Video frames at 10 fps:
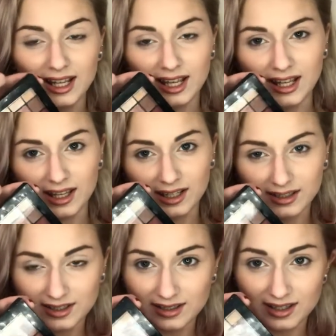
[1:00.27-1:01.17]
and
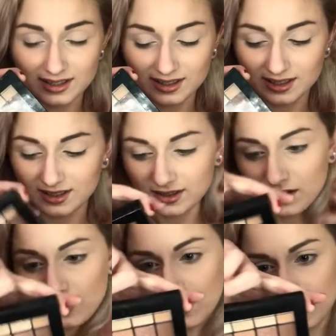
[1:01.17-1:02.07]
this is
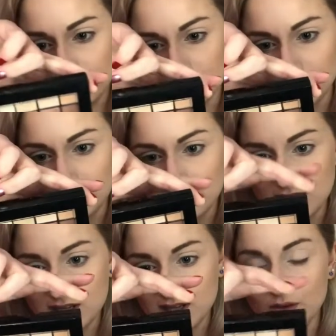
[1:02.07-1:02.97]
called
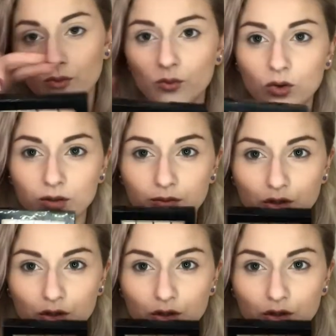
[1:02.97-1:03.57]
the Warm